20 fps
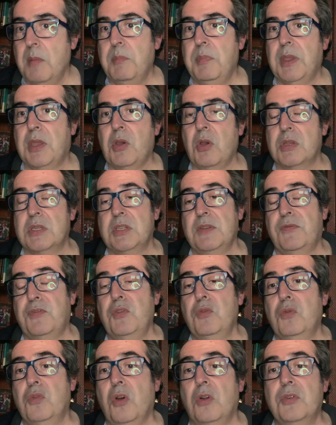because if
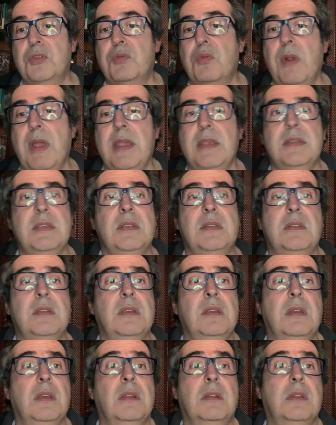you don't raise it,
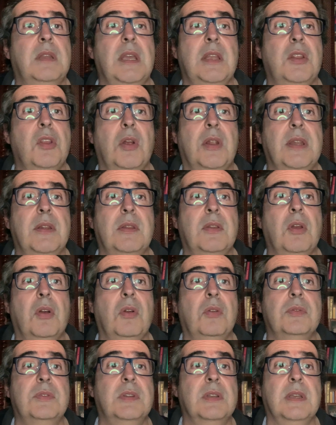they
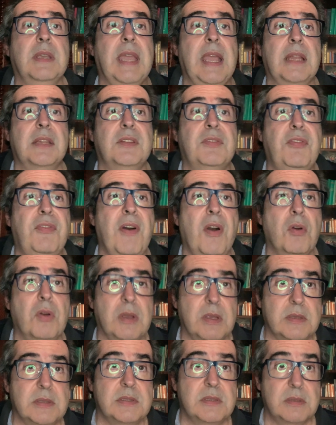don't get
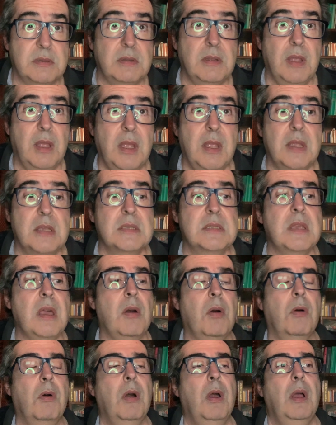focused.
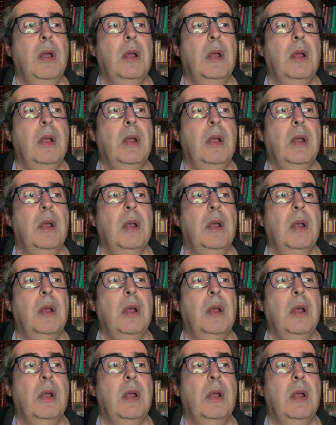So